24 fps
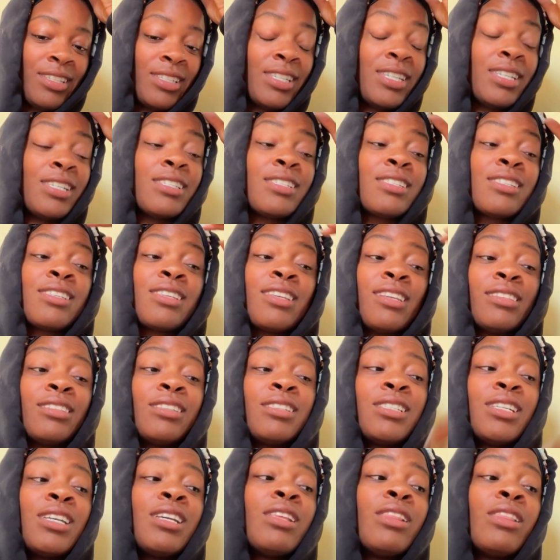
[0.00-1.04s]
She's
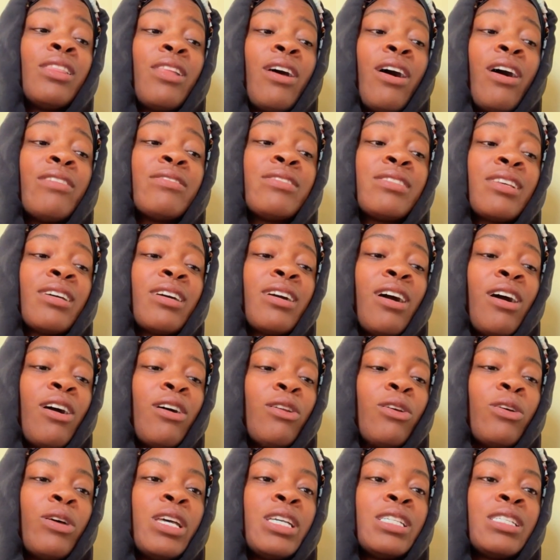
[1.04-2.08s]
she loves to
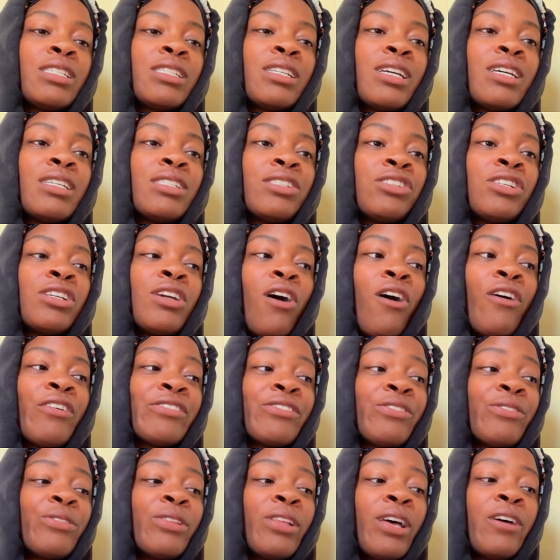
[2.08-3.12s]
cuddle. It's just she
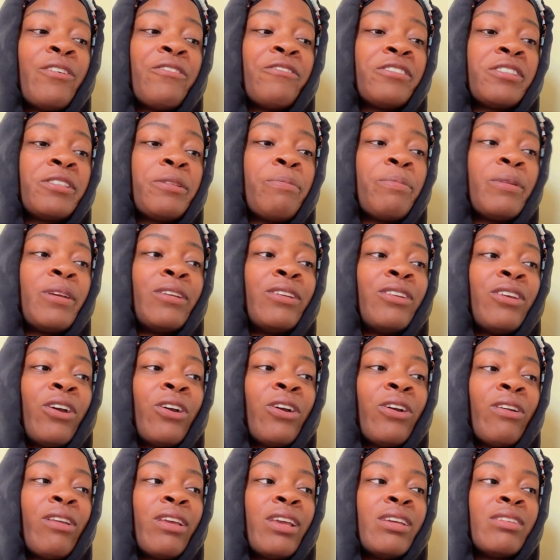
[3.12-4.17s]
also loves to be
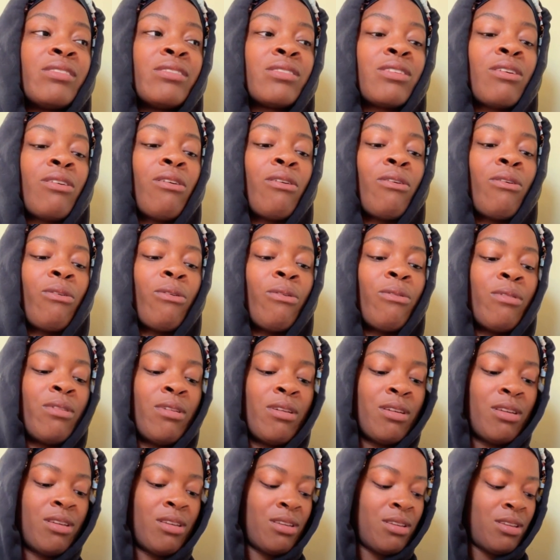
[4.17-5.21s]
dirty. So
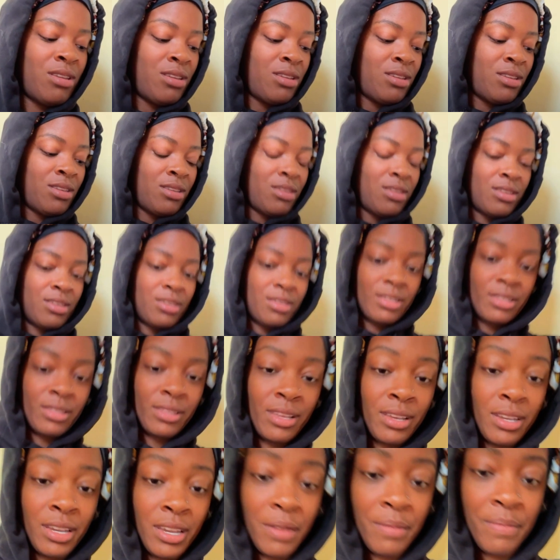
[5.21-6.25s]

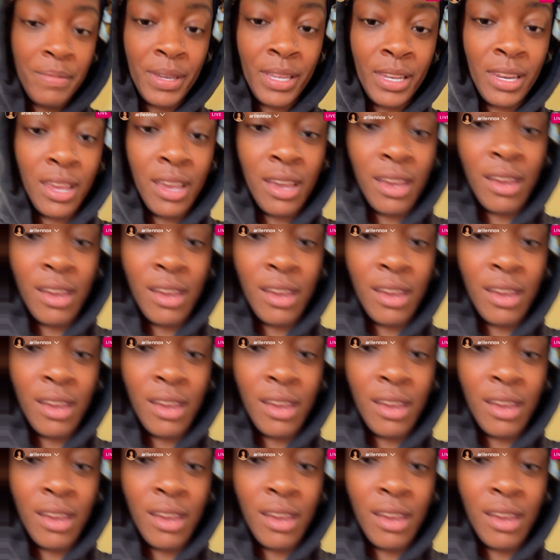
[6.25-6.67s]
look at me